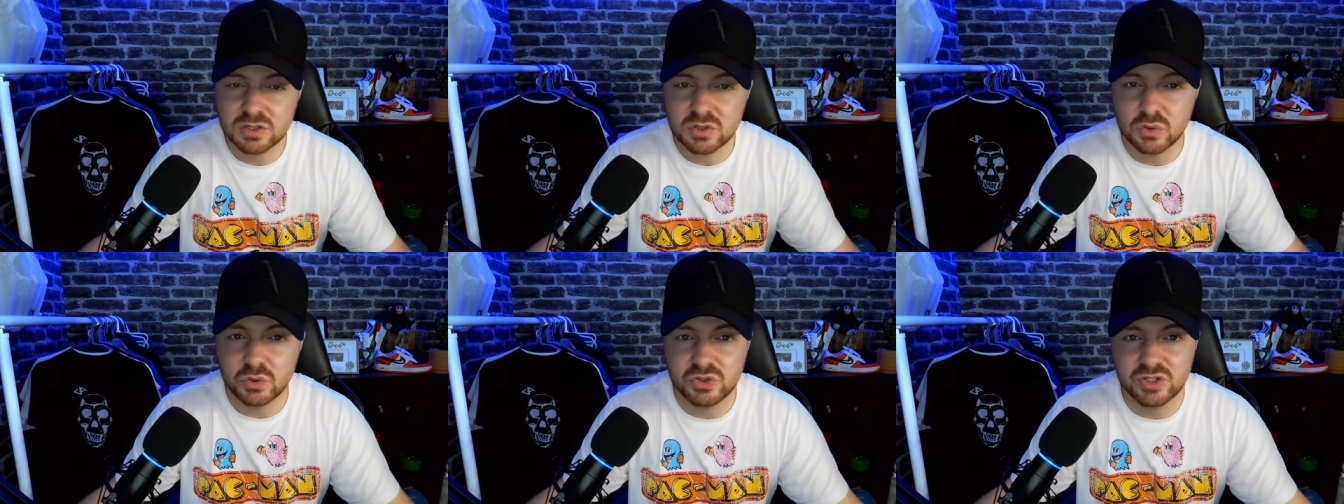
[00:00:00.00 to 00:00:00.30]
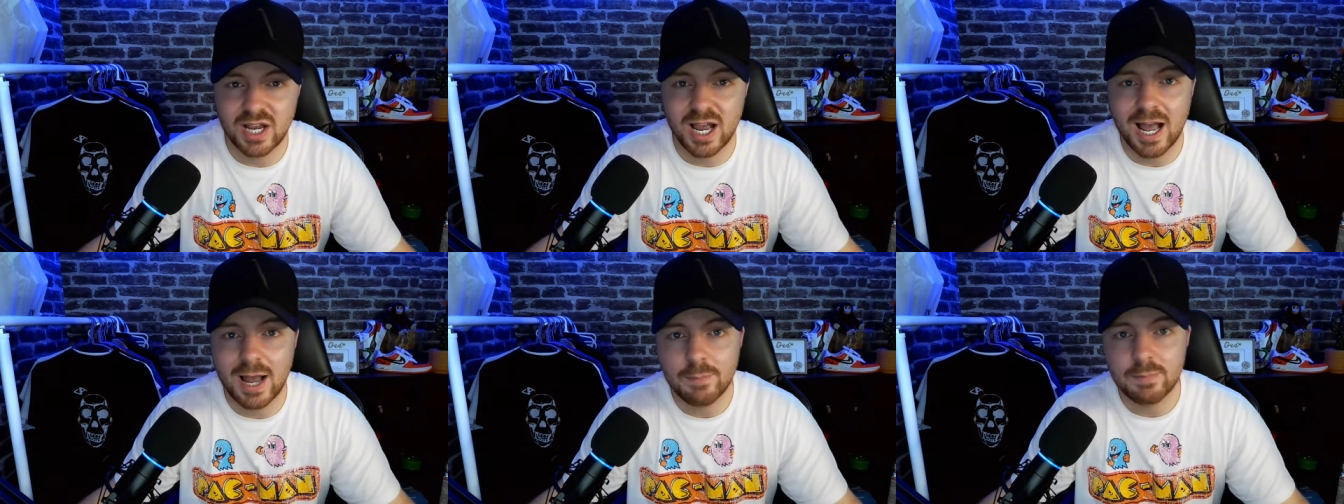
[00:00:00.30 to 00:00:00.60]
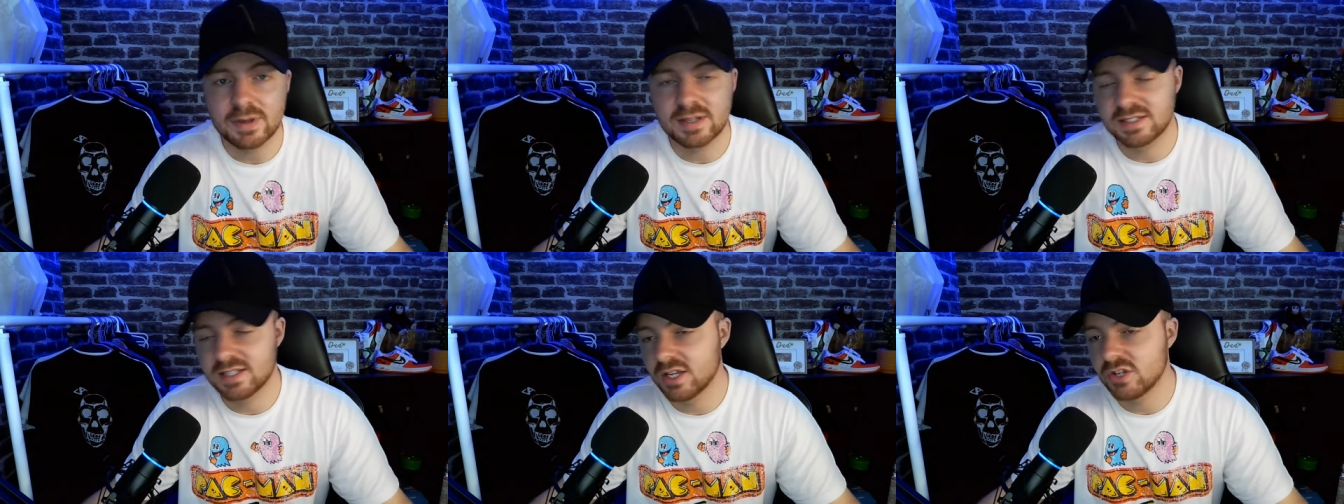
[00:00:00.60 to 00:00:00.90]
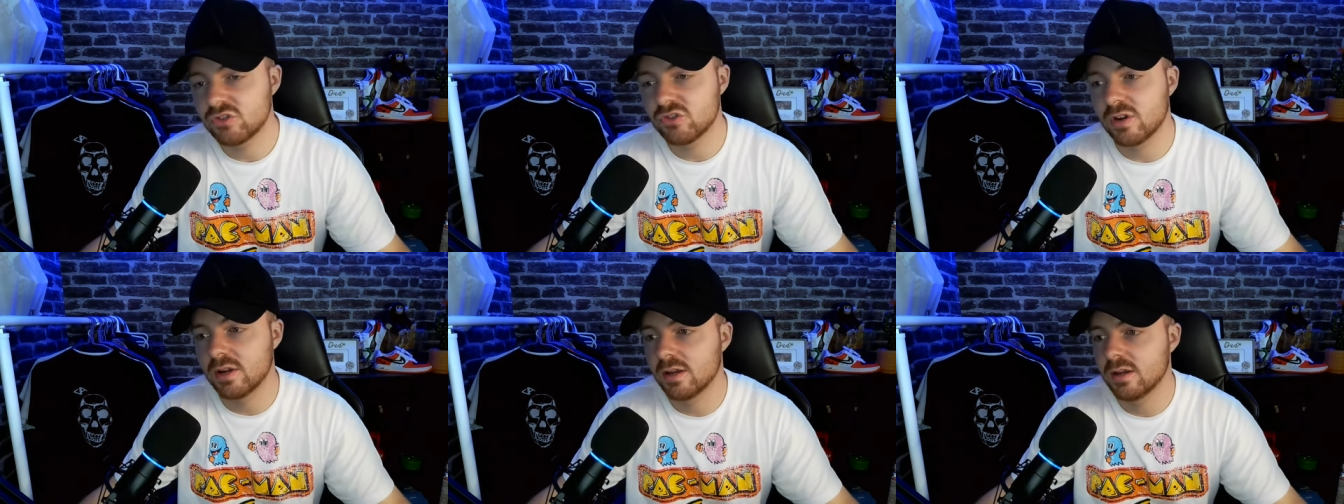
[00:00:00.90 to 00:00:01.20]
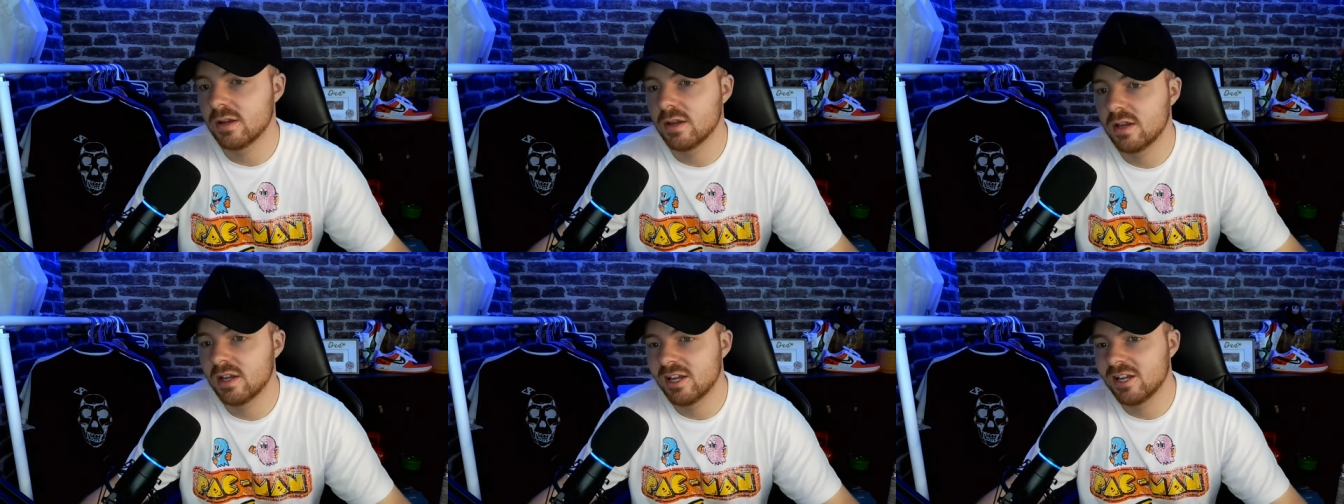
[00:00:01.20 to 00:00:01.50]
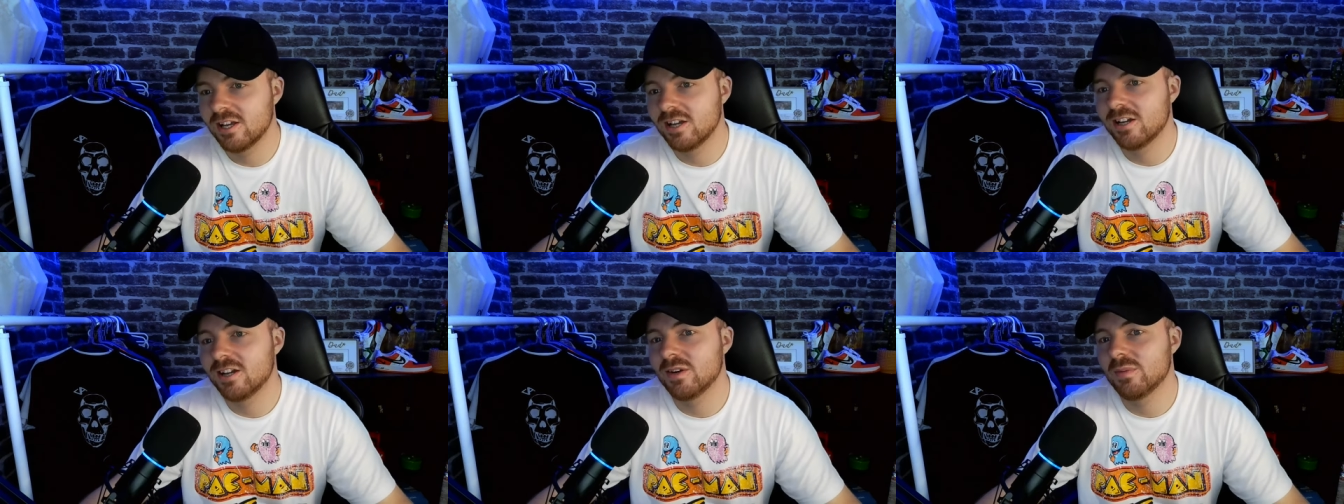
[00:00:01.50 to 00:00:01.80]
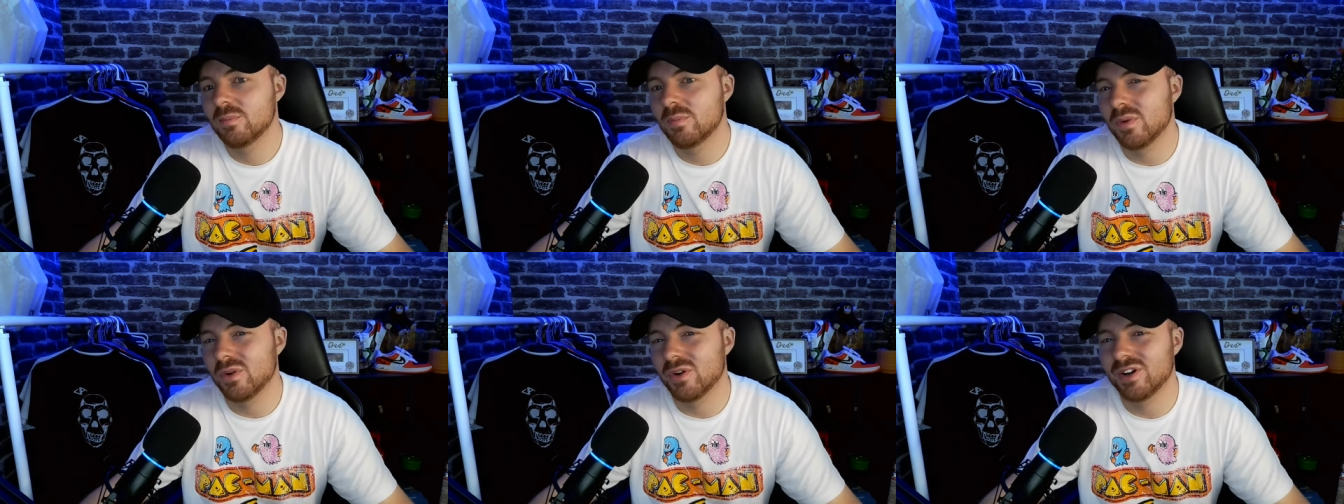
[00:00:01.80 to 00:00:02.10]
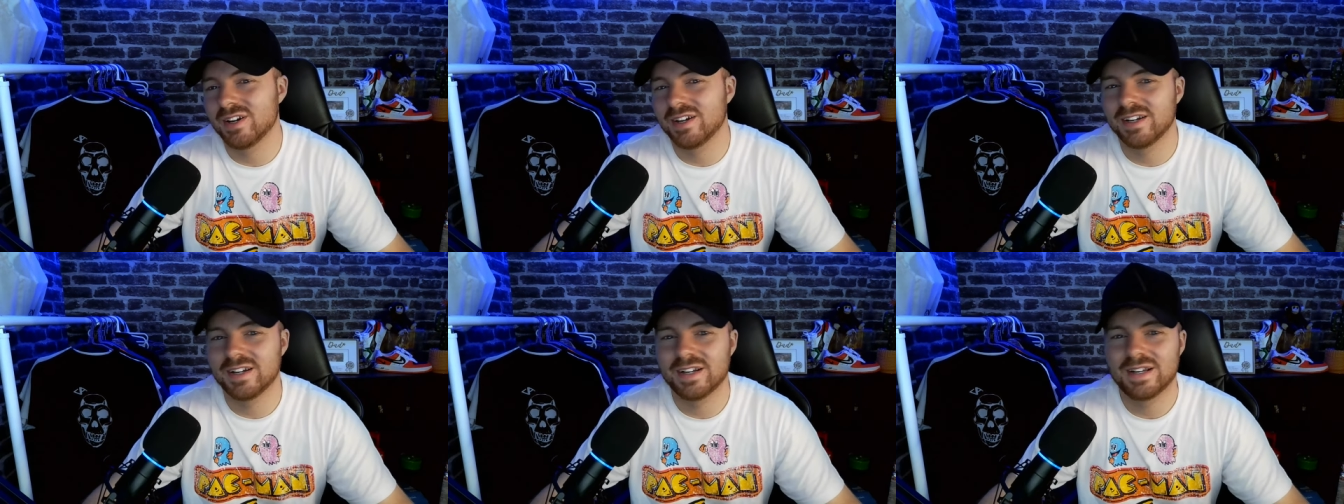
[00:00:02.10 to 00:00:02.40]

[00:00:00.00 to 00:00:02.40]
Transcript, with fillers: such app, et cetera. But